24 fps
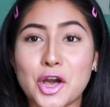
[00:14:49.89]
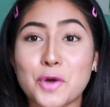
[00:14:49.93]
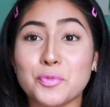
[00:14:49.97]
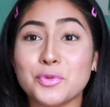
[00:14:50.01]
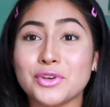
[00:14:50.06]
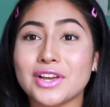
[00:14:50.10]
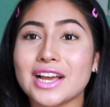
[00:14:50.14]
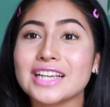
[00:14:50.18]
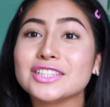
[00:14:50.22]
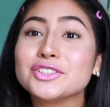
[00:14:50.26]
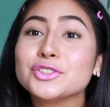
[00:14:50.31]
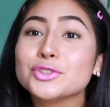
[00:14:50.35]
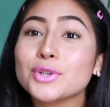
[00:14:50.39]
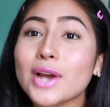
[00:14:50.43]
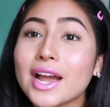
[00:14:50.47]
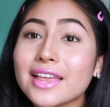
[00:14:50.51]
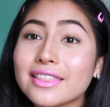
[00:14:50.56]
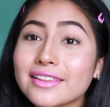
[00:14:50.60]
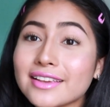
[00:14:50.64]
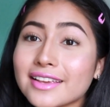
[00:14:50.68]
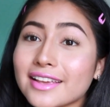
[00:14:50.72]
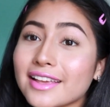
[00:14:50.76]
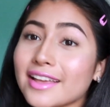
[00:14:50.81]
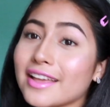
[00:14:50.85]
I hope you guys try
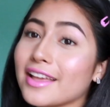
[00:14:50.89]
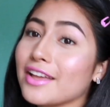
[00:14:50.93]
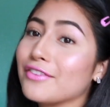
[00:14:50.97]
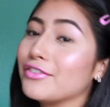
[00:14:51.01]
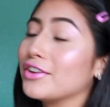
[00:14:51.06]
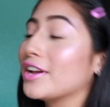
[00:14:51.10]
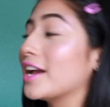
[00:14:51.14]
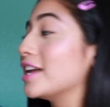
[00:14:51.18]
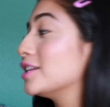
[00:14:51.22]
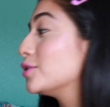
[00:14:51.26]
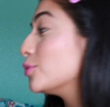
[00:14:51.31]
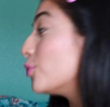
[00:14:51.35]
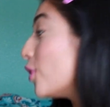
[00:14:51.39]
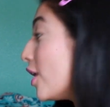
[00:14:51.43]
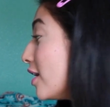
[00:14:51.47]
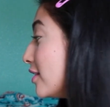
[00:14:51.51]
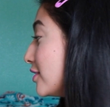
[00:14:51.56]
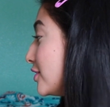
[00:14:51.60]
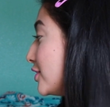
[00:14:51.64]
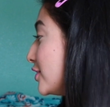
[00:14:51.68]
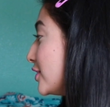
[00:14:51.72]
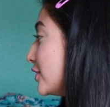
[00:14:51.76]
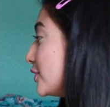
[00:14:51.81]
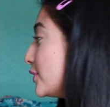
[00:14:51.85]
the kit if you guys
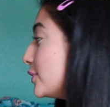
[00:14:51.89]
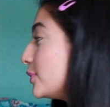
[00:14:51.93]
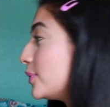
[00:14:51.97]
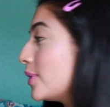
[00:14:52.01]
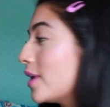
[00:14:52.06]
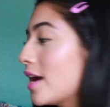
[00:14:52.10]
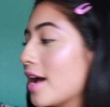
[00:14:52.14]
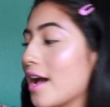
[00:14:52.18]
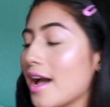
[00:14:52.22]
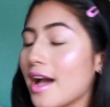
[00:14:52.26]
want to.